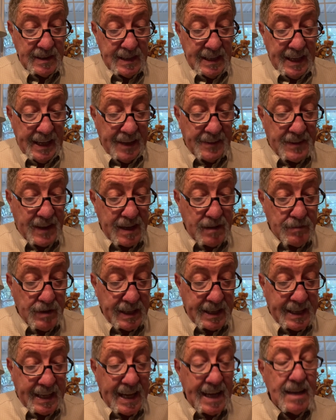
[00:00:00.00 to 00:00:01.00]
And they
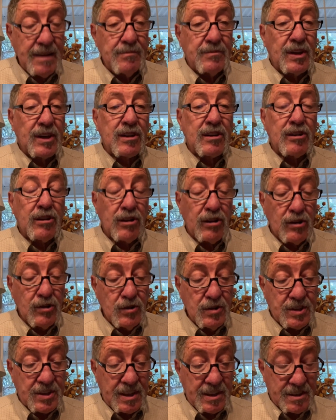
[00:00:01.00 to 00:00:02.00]
became the
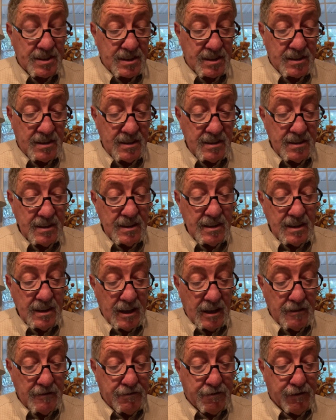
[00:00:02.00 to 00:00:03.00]
closest
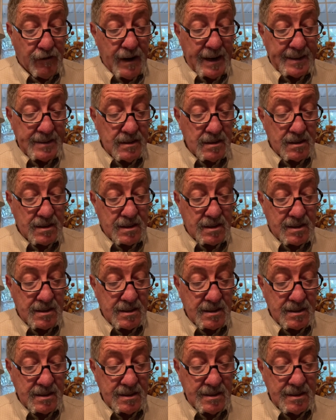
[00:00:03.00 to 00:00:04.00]
of
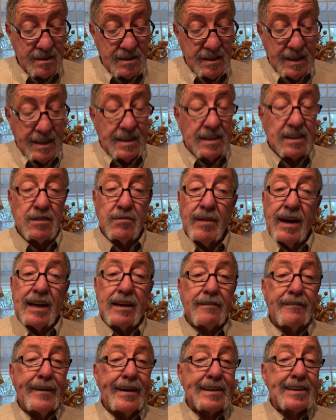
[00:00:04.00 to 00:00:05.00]
friends. As a matter
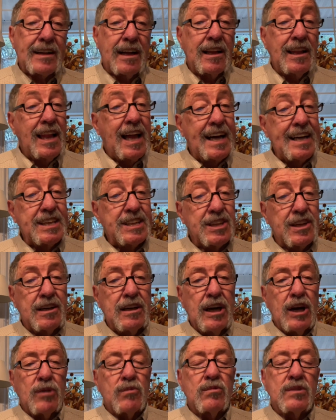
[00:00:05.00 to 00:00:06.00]
of fact,
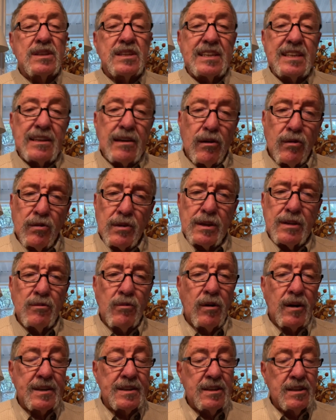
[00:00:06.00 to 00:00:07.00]
Elisha was the only
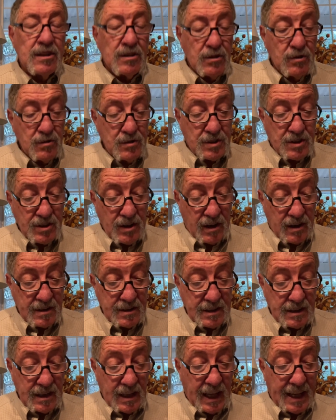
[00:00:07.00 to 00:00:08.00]
one who saw
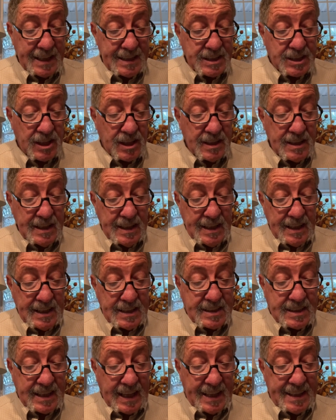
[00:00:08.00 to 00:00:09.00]
Elijah
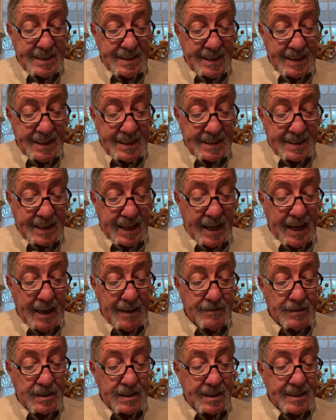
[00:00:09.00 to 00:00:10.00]
ascend into
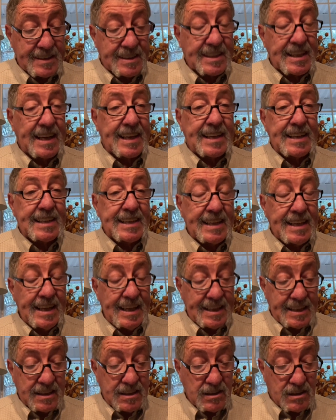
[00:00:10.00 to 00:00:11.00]
heaven in 2
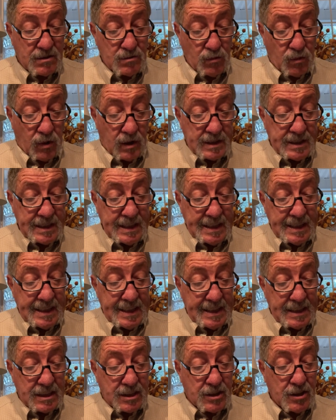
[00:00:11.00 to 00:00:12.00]
Kings 1
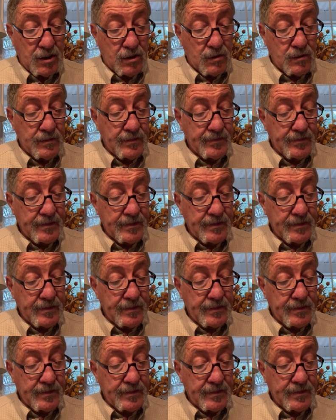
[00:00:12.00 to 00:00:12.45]
and 2.